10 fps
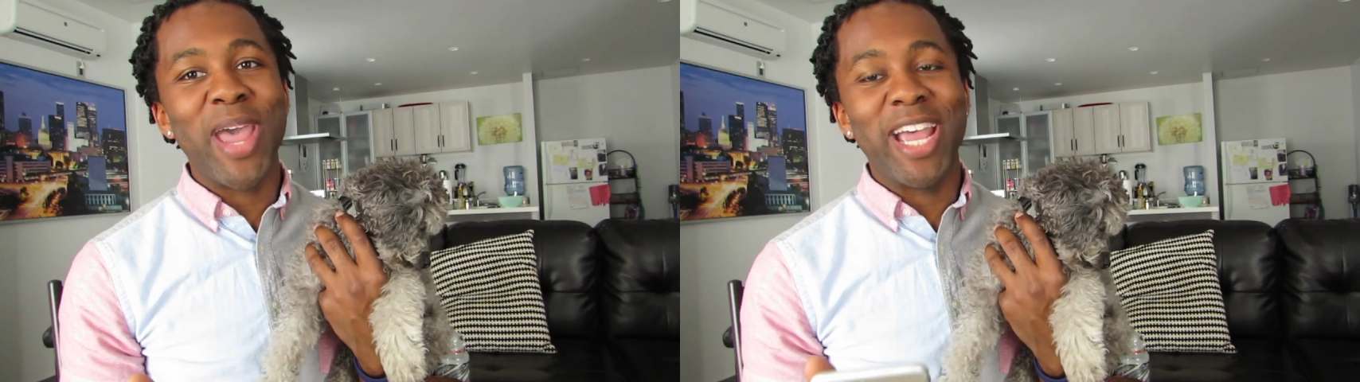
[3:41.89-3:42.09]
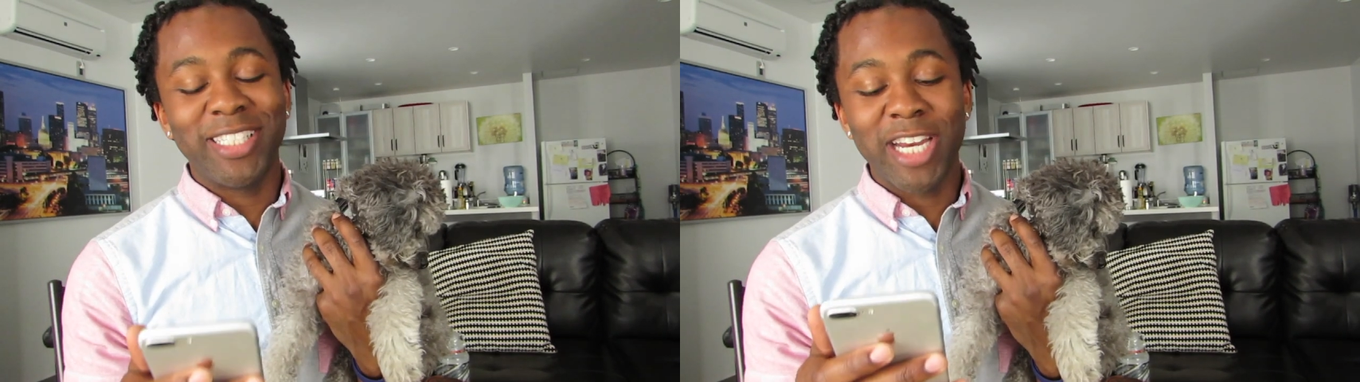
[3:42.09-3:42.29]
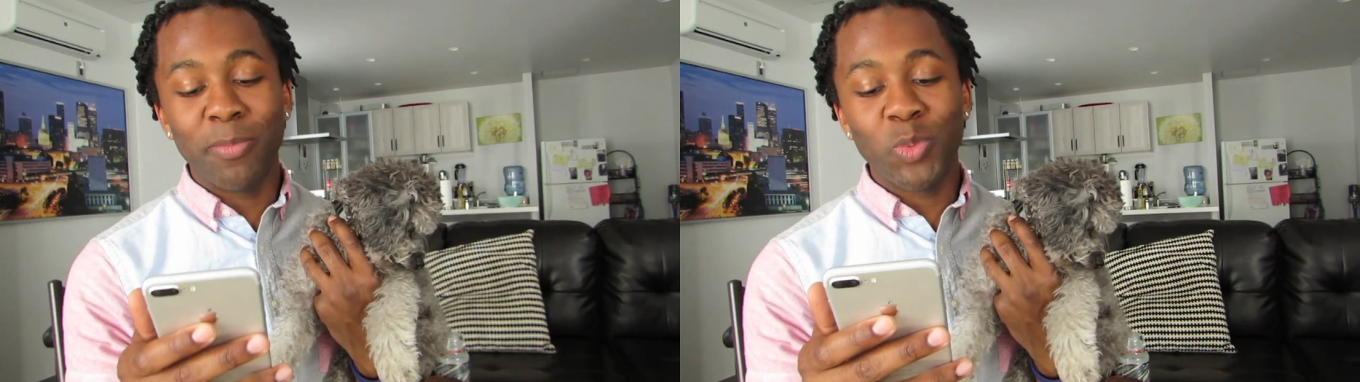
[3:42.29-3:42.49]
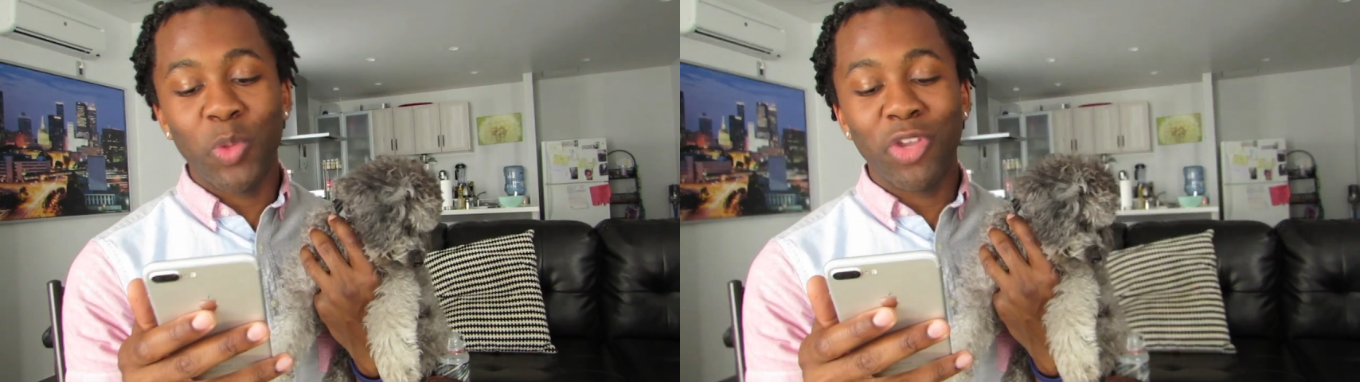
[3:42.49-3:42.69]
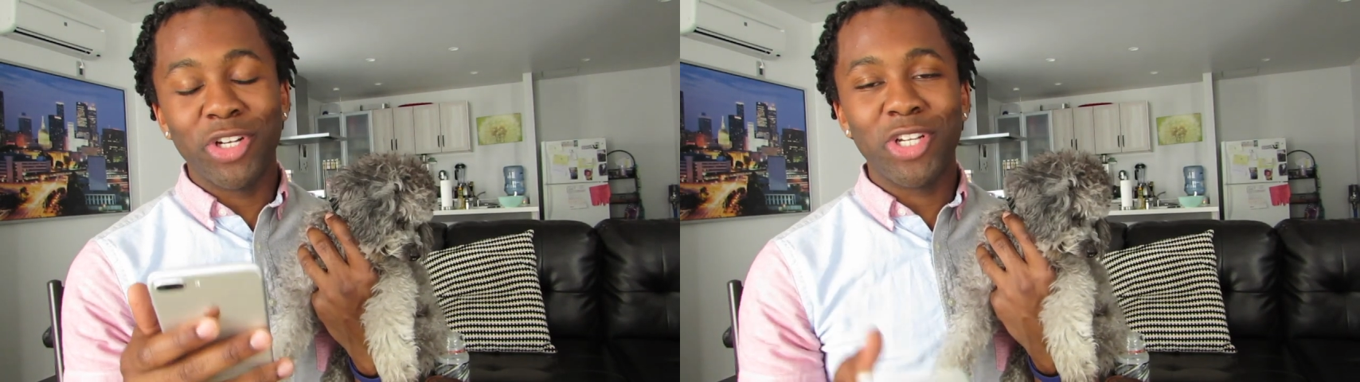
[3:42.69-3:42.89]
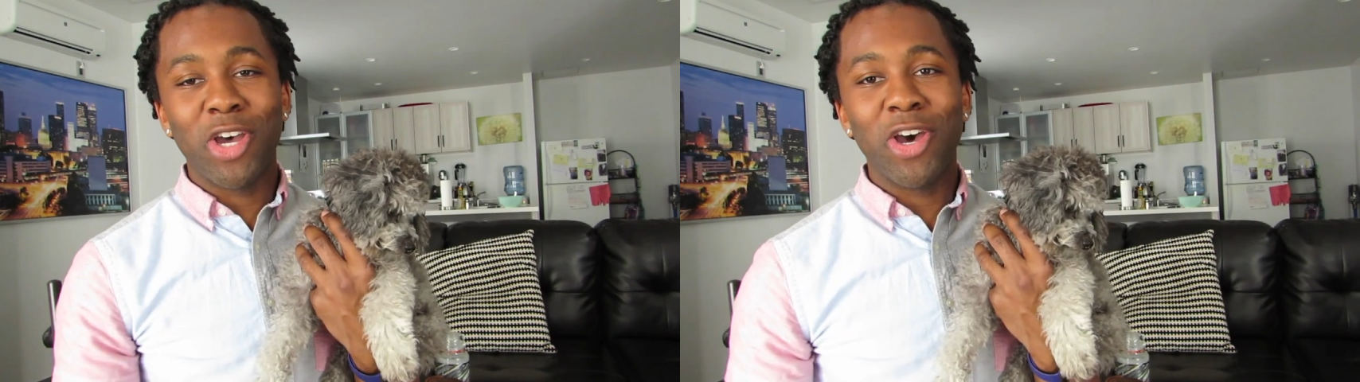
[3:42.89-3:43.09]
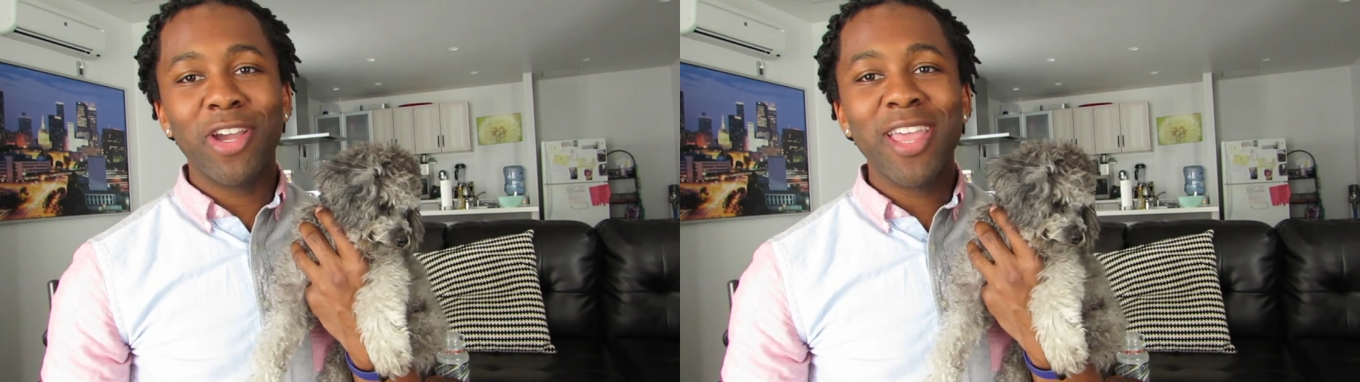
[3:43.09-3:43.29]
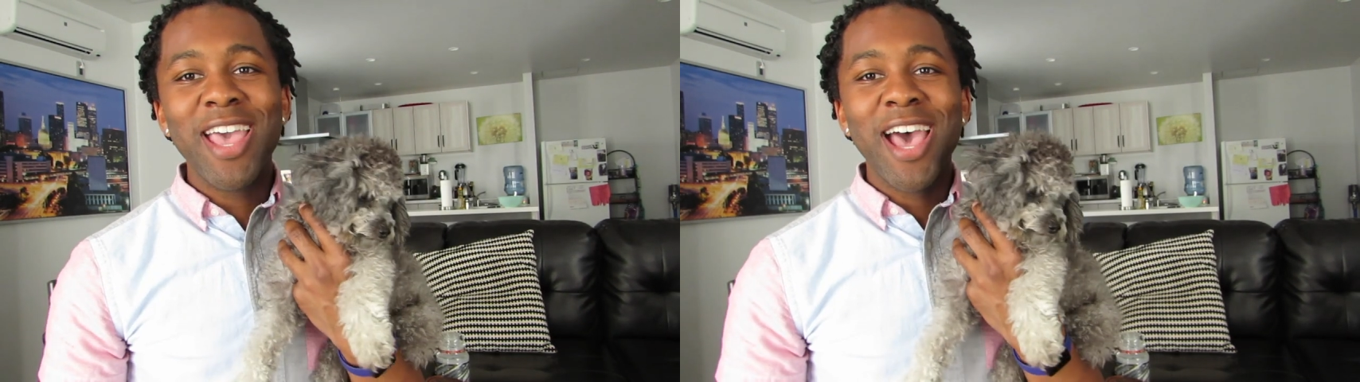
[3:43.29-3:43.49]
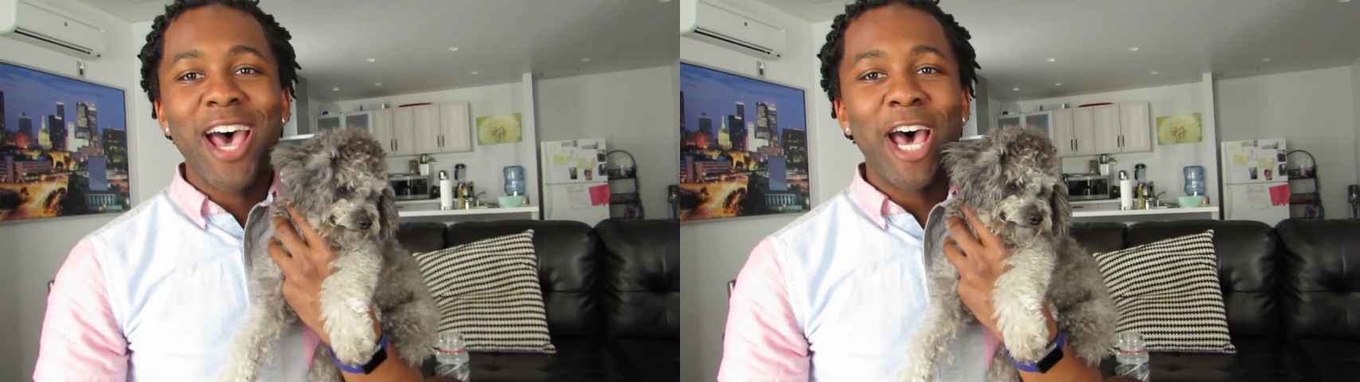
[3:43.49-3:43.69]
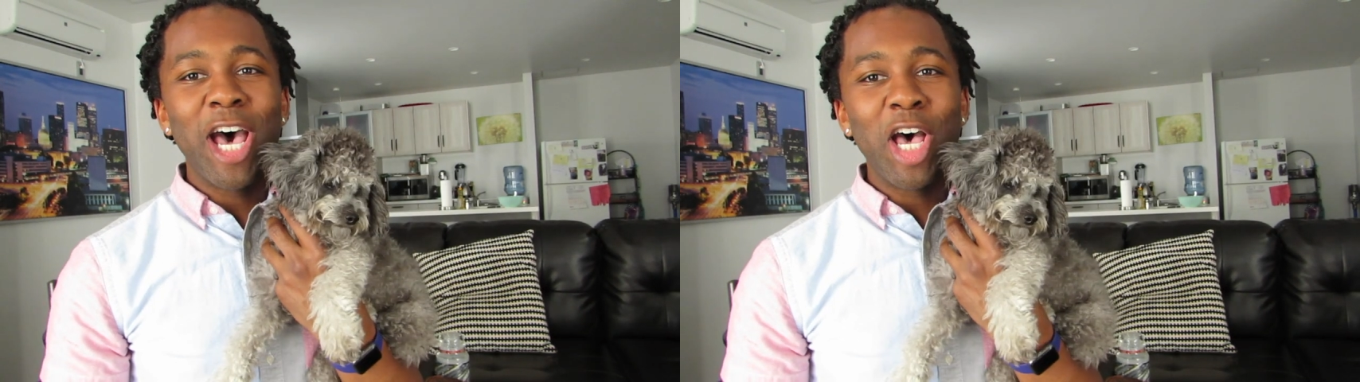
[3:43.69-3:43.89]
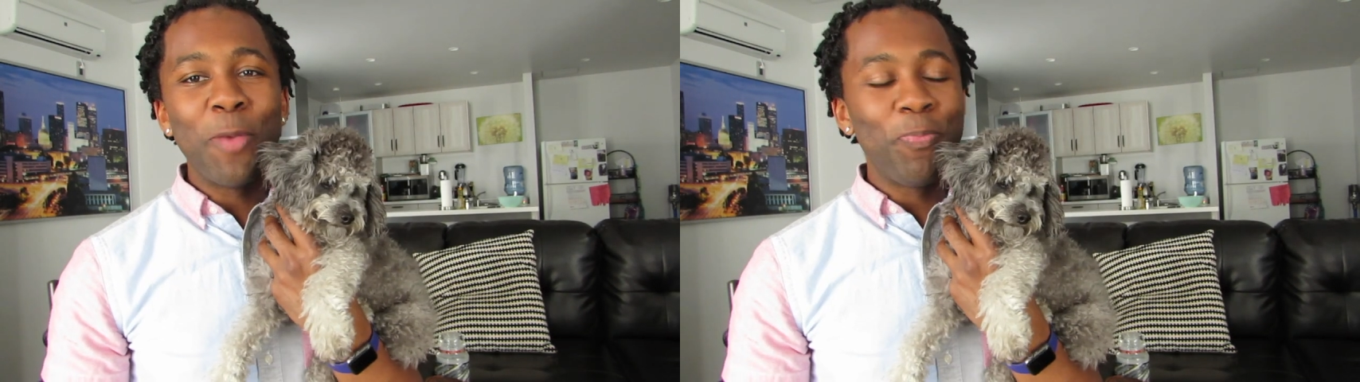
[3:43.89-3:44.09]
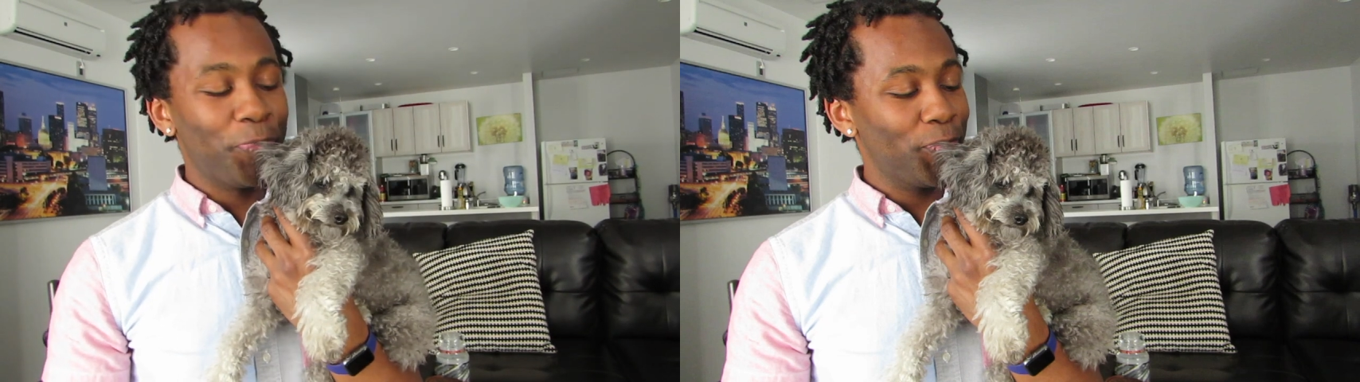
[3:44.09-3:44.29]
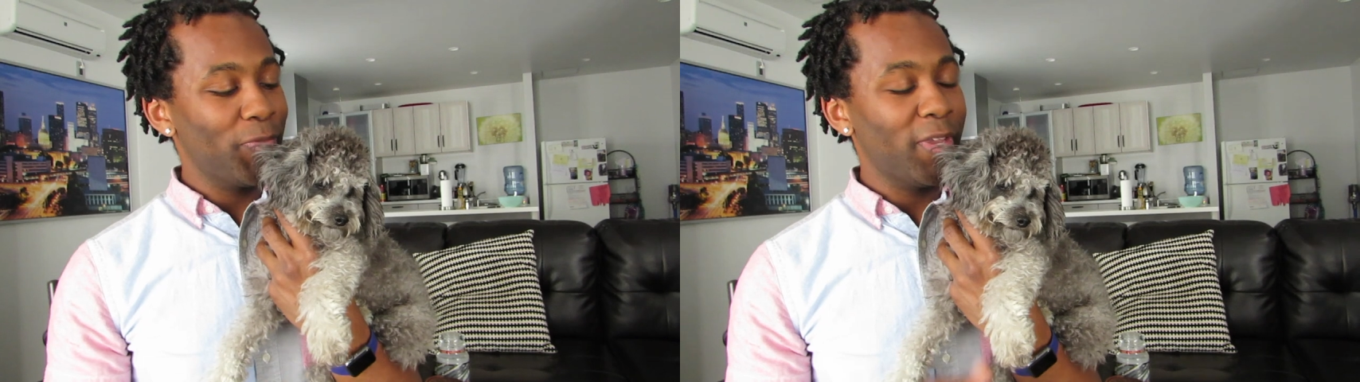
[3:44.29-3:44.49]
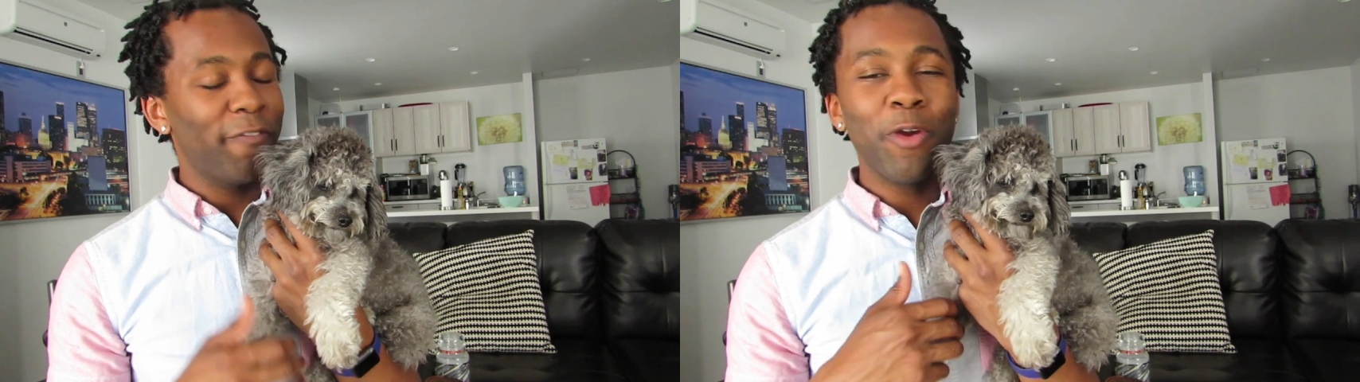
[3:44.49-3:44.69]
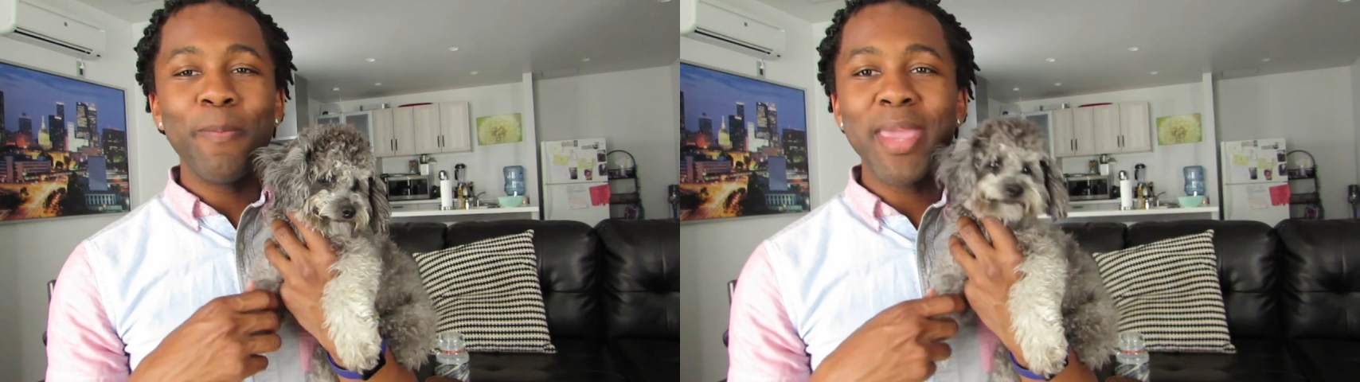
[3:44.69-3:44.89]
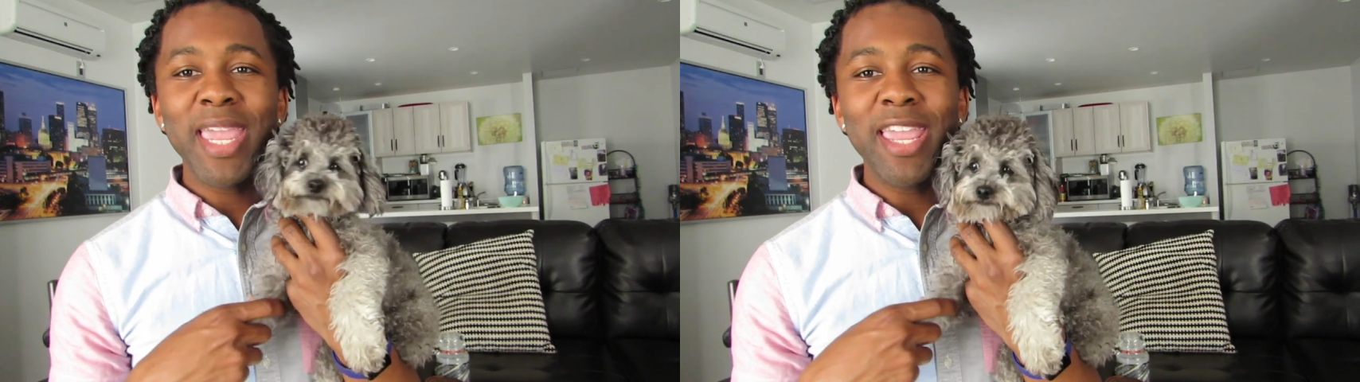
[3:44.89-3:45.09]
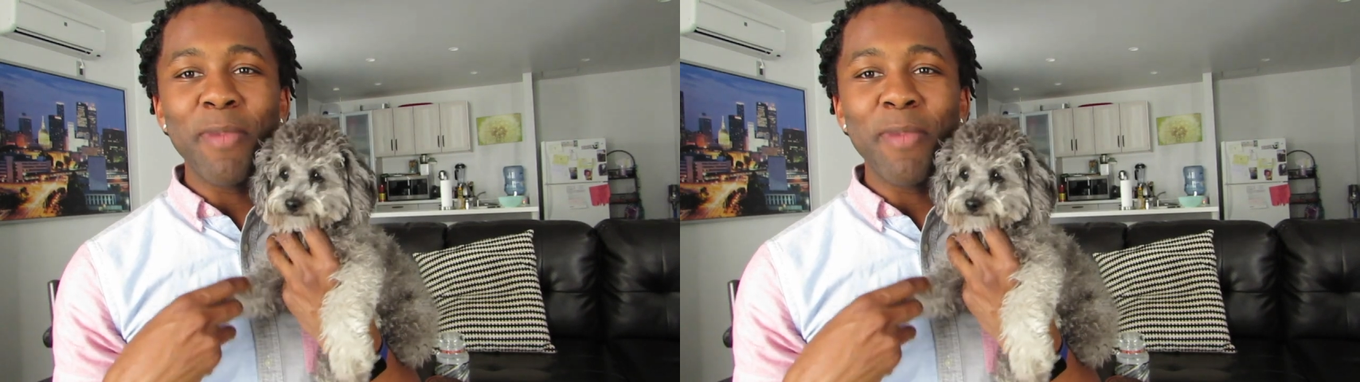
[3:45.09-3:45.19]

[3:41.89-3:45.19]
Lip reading: pastimes with your dog? For me,